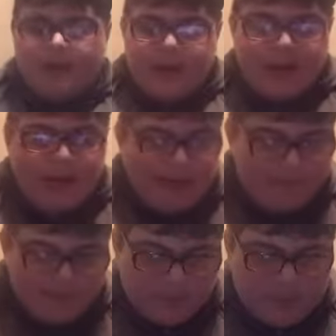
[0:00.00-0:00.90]

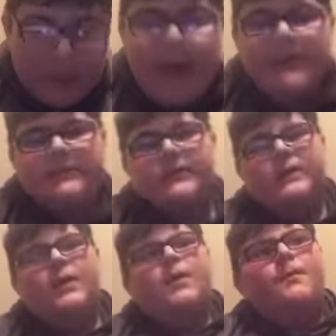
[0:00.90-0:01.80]
Yeah, it
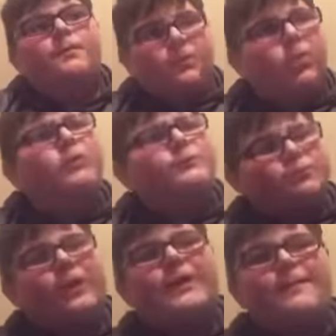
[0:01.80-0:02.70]
looks
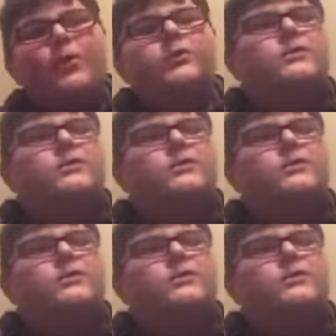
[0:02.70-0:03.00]
pretty modern, to